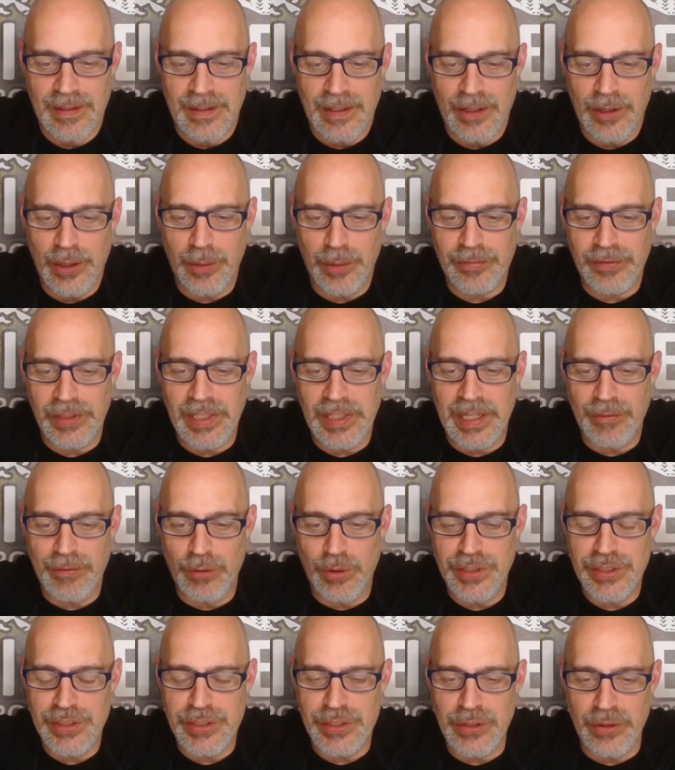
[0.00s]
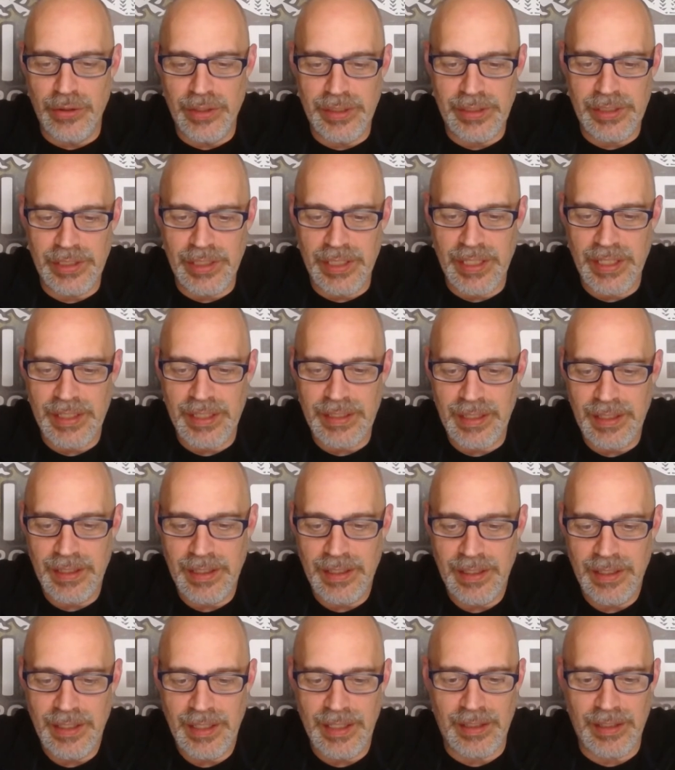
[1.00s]
Hopefully everyone's doing good.
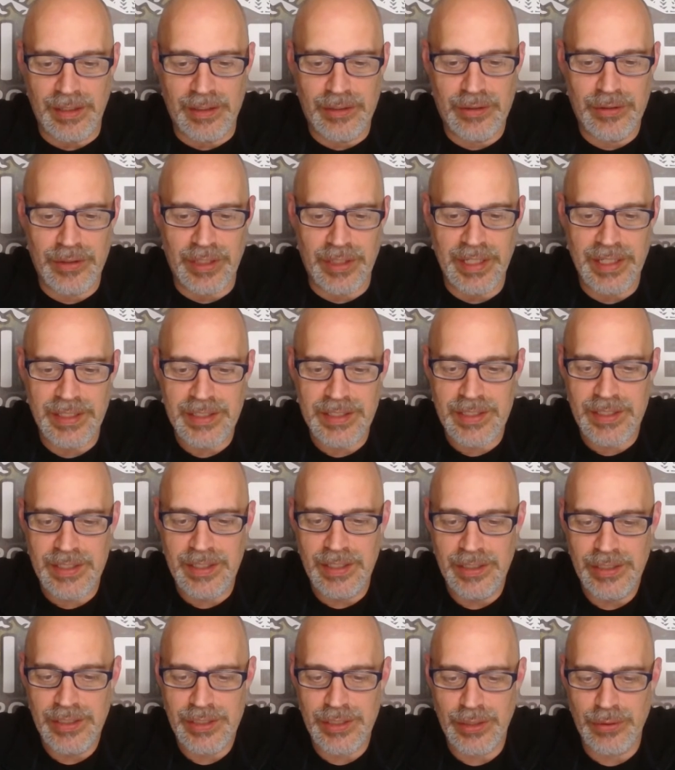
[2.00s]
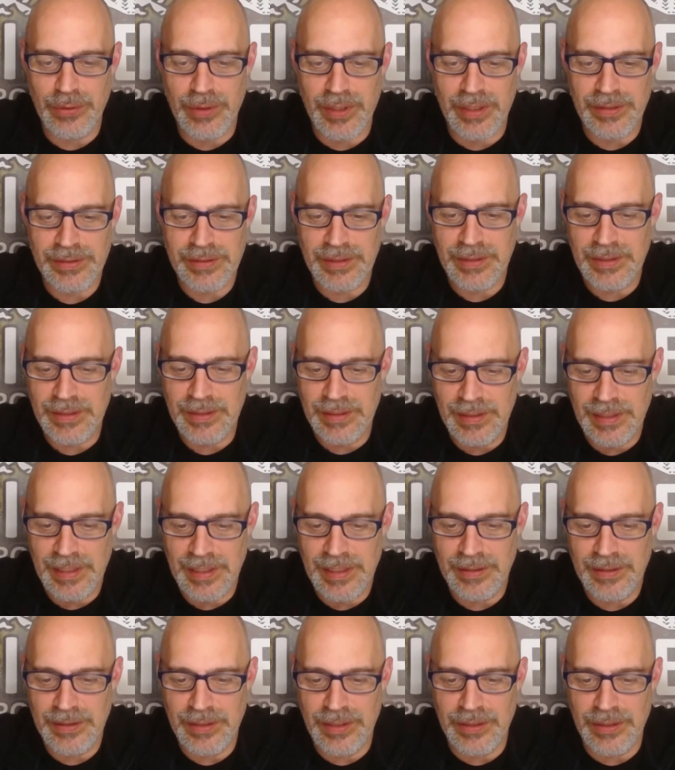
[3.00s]
Hey, Chris Showalter,
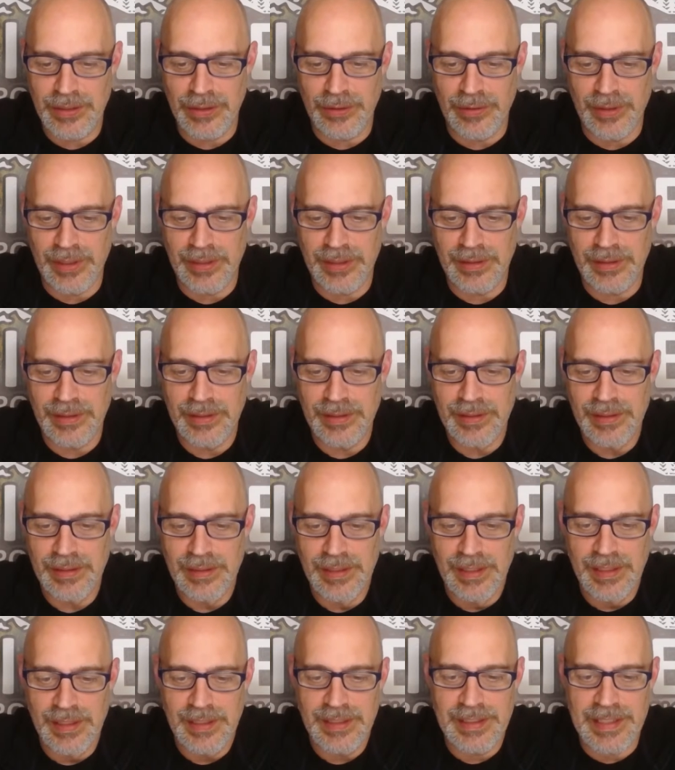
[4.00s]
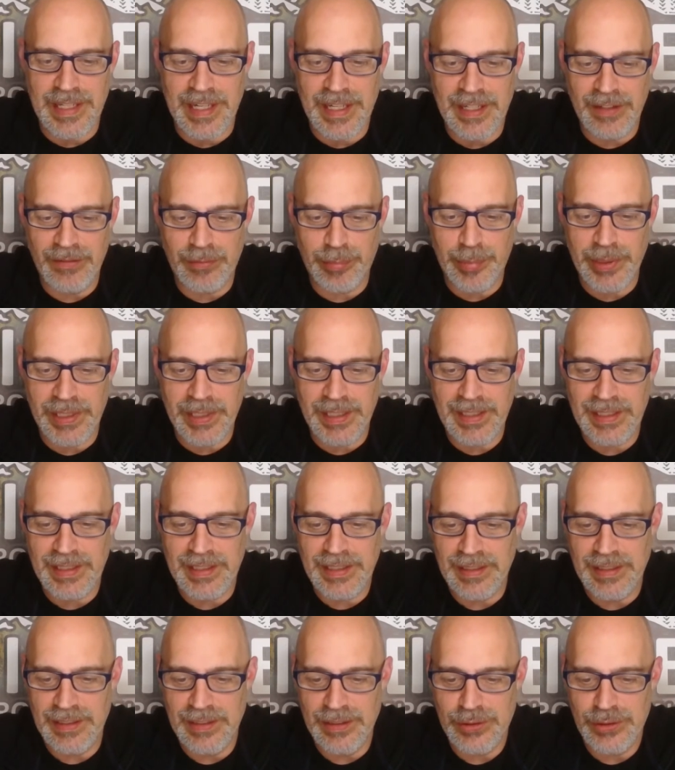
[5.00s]
how you doing? Dave
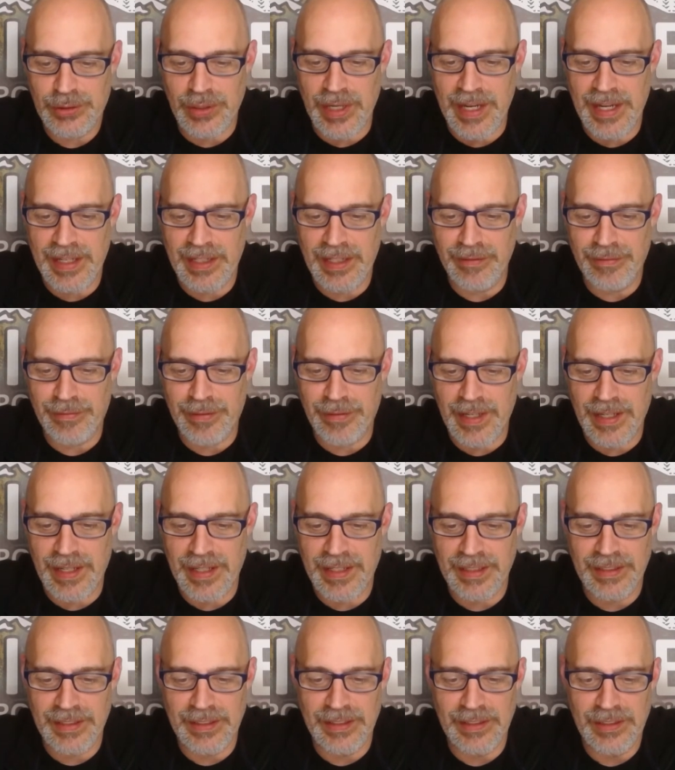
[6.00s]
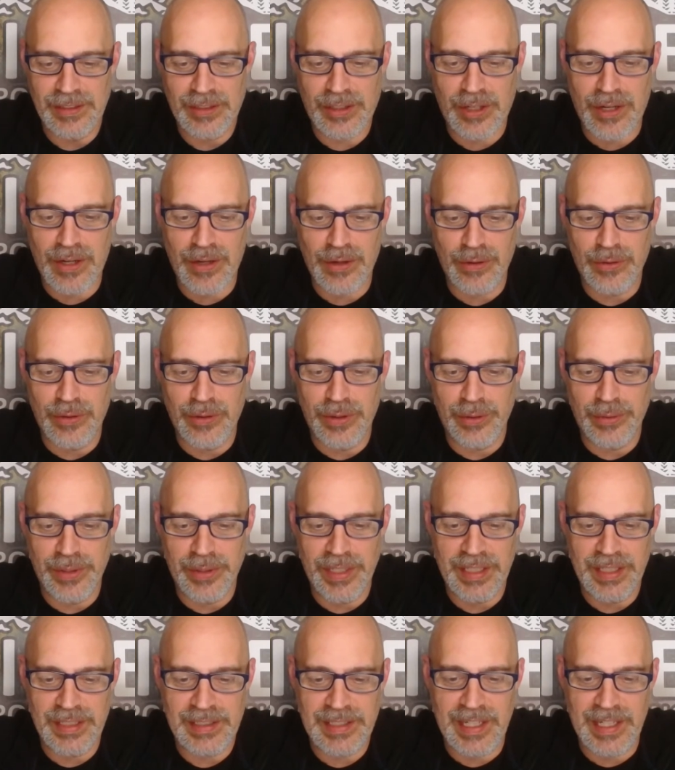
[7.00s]
B, Dragonfire, Carl
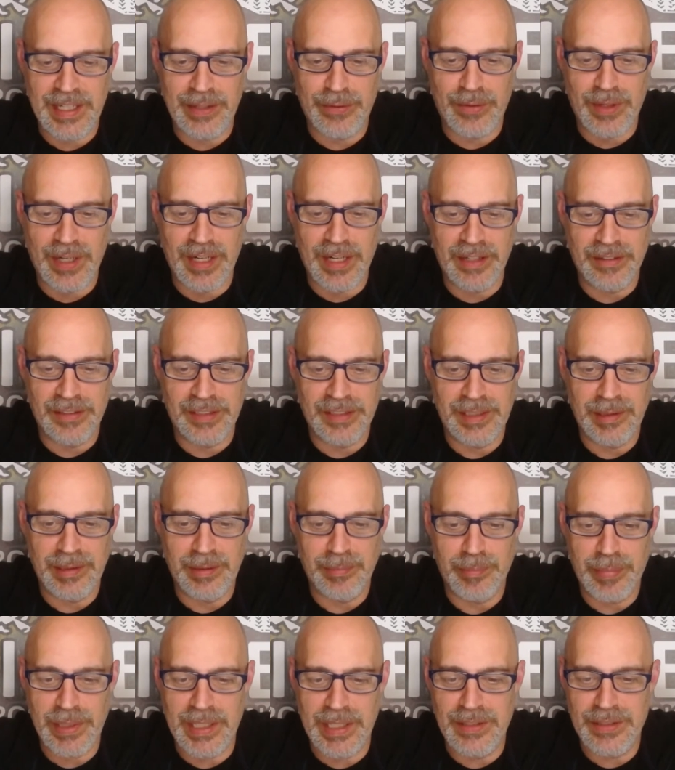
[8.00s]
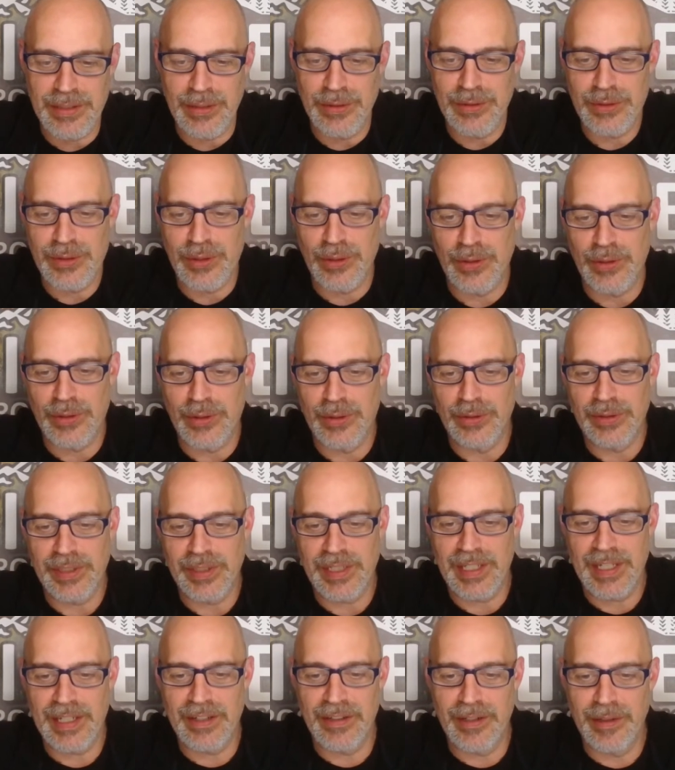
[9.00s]
Ordaway, Dan Riley, Benzo's Gold,
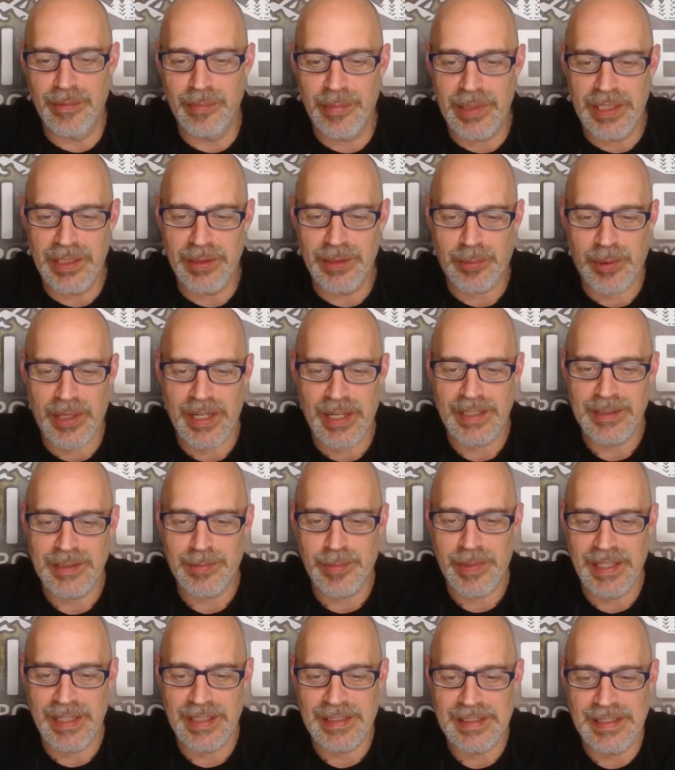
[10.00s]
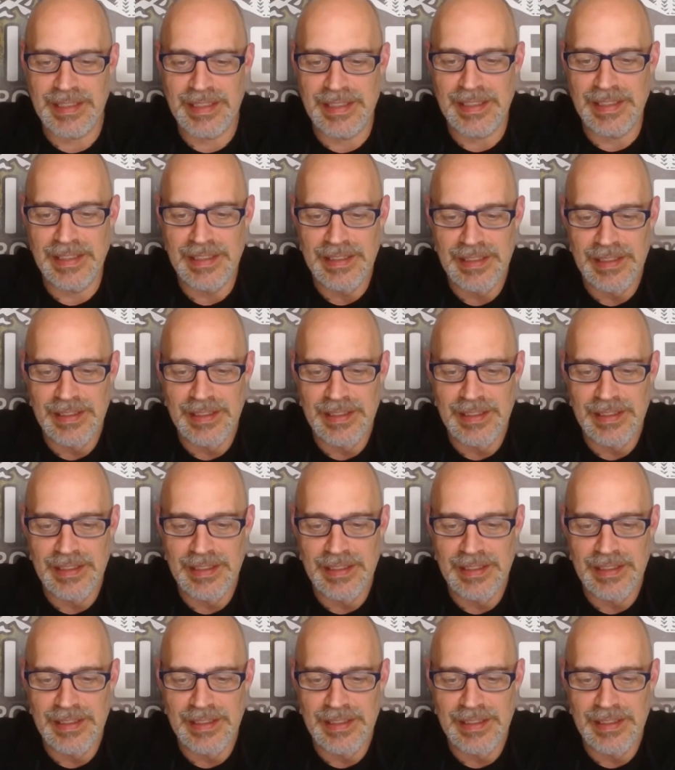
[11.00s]
Aaron B's Prospecting,